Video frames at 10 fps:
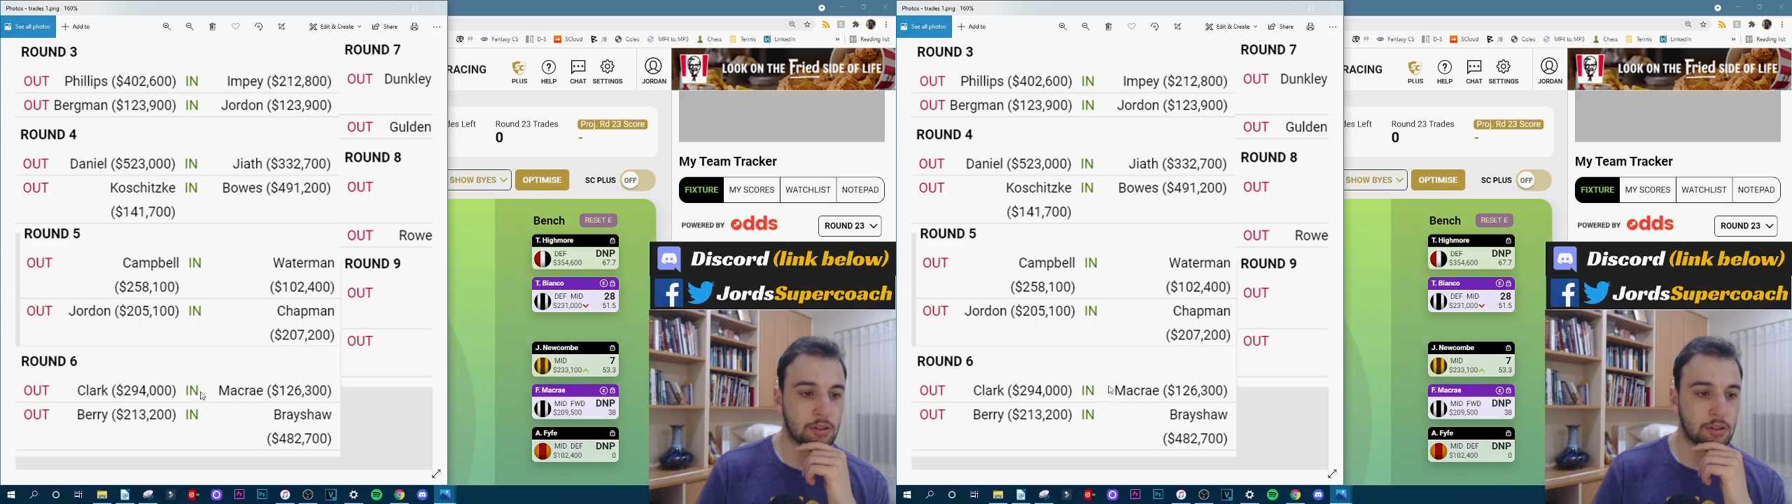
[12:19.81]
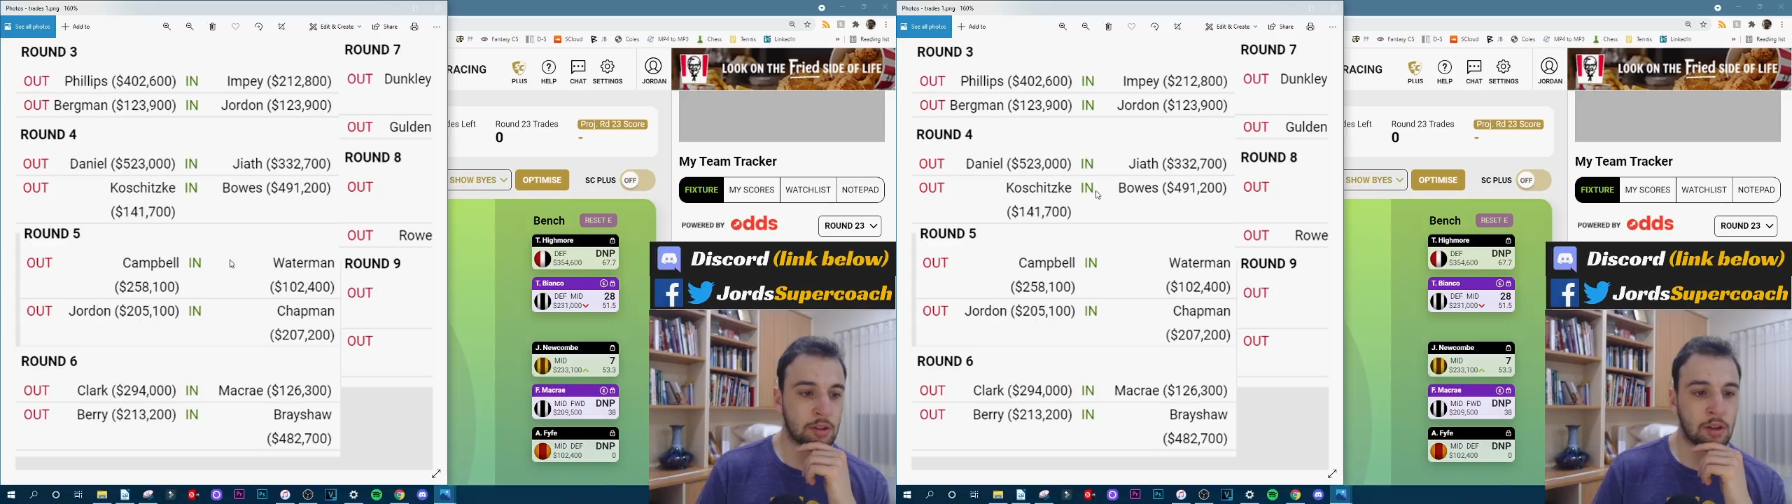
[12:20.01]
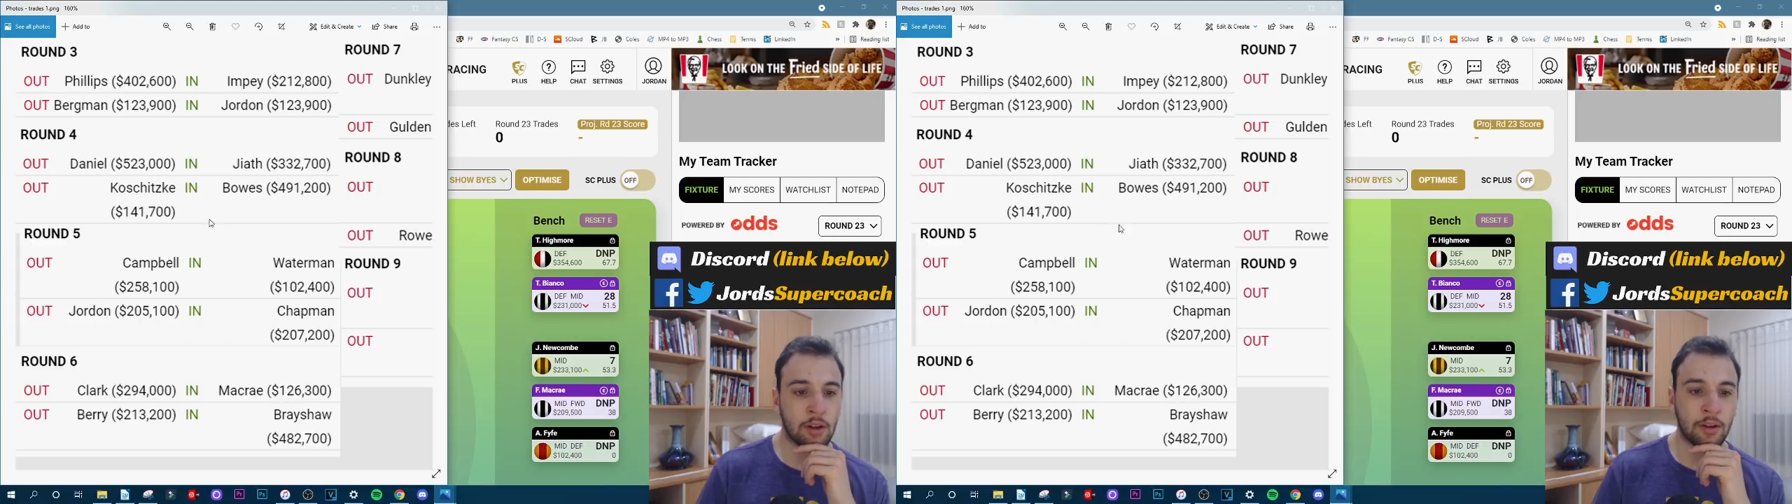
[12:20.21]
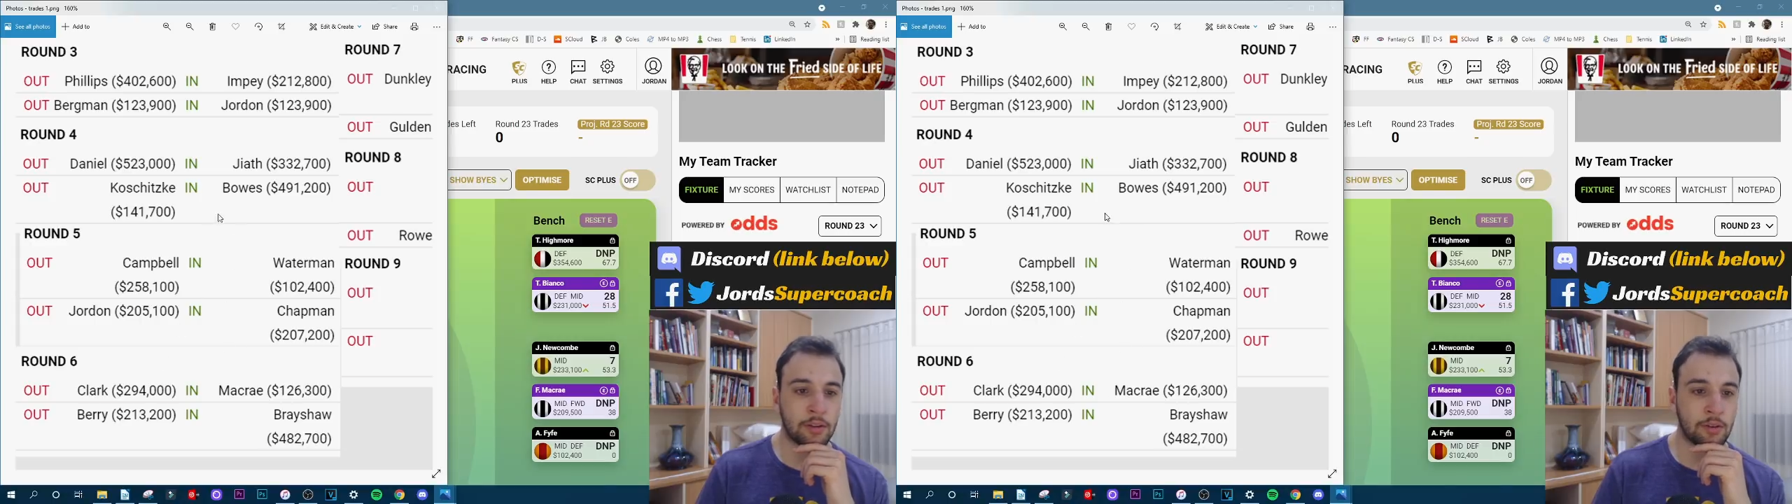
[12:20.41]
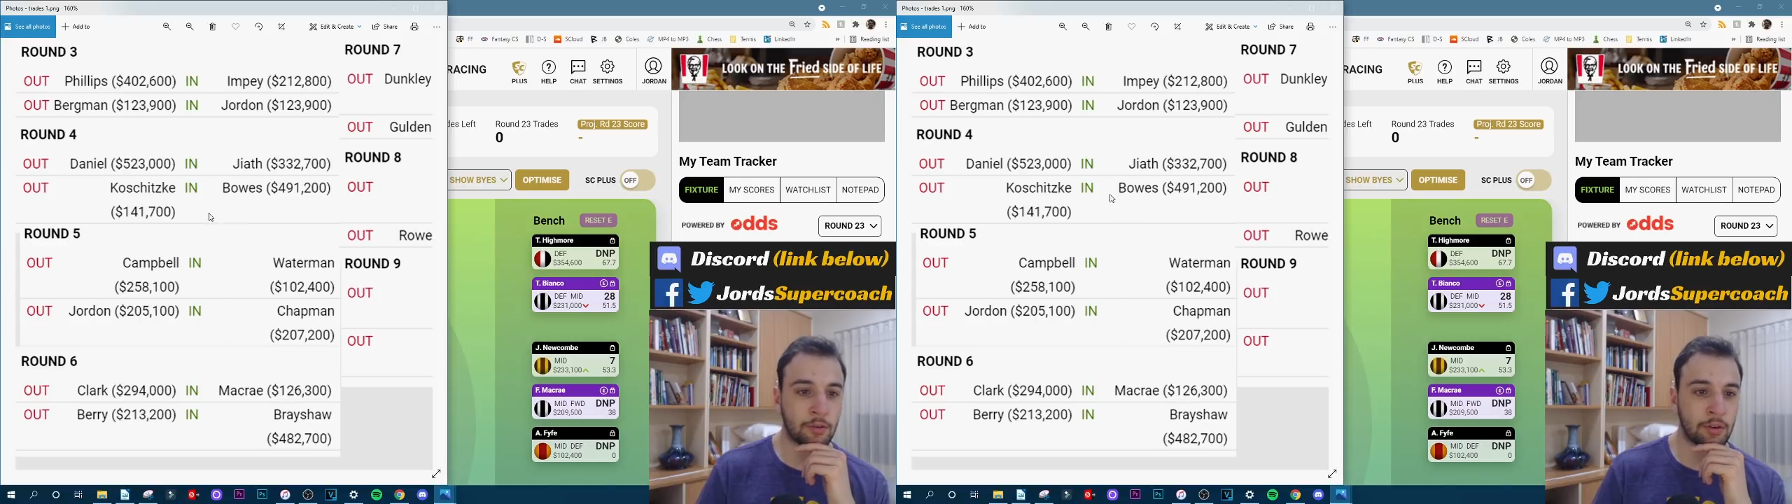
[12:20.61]

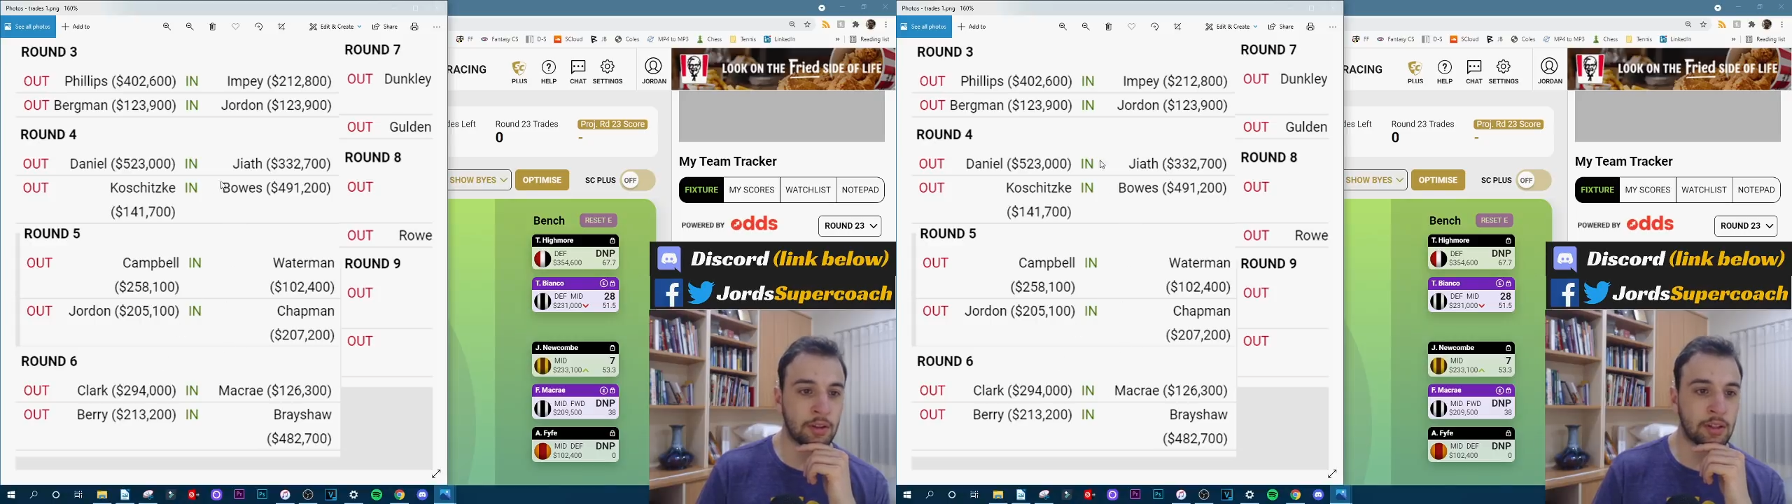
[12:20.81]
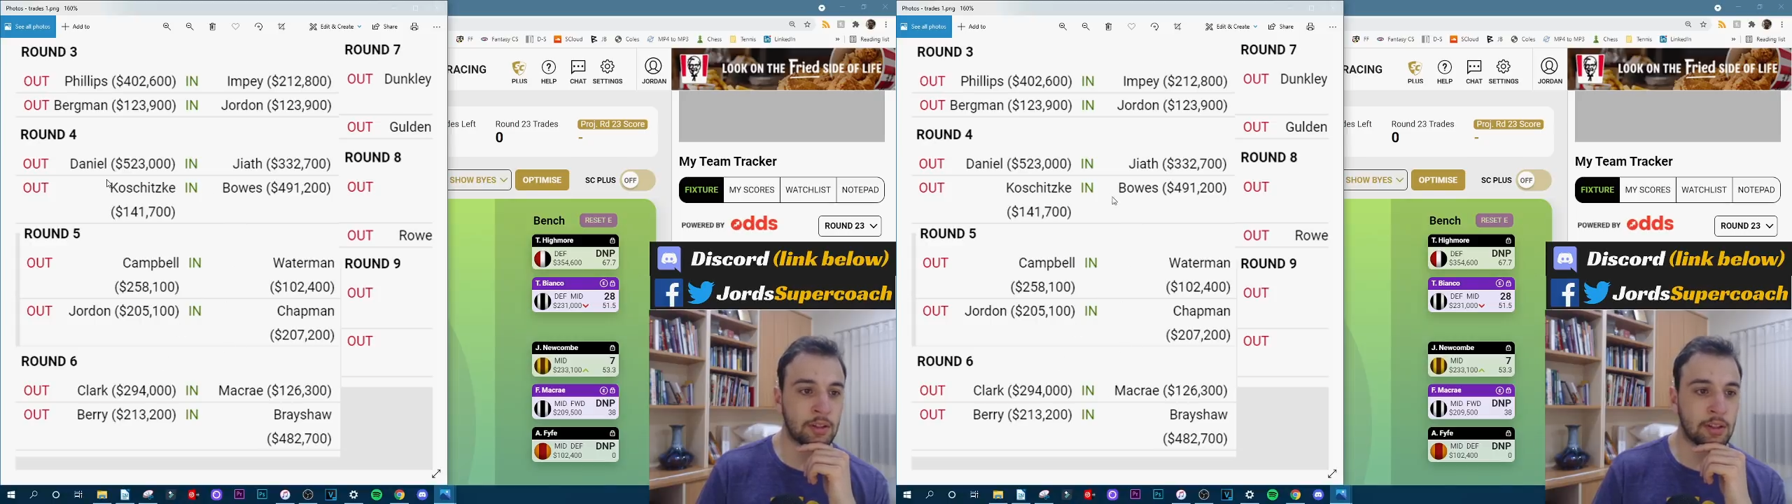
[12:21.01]
Not really.